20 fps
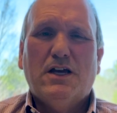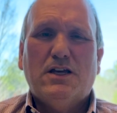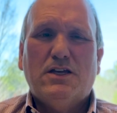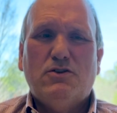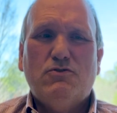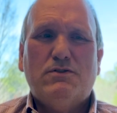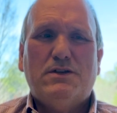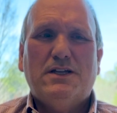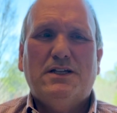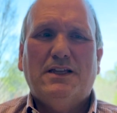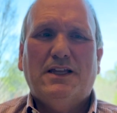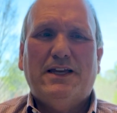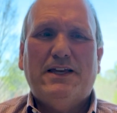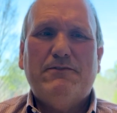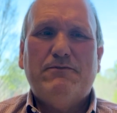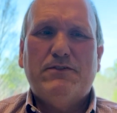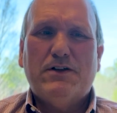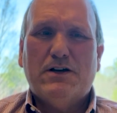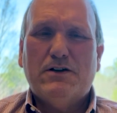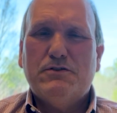you can
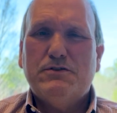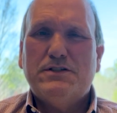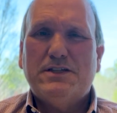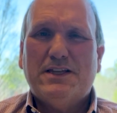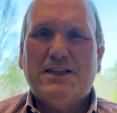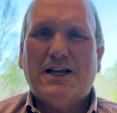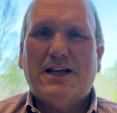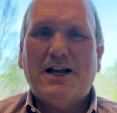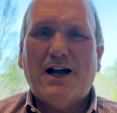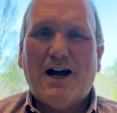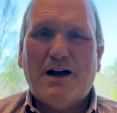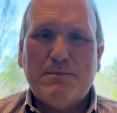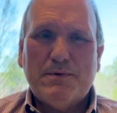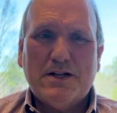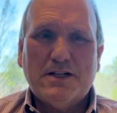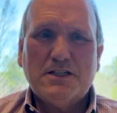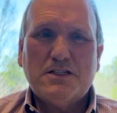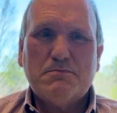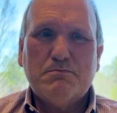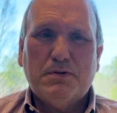leave those in the
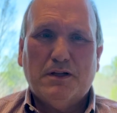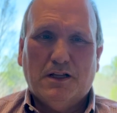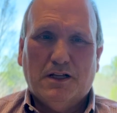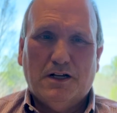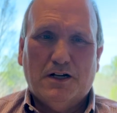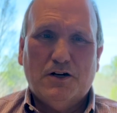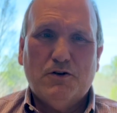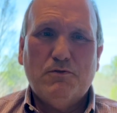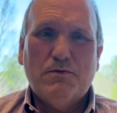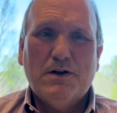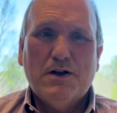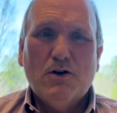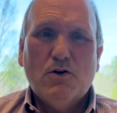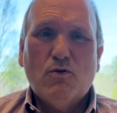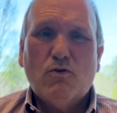comments below,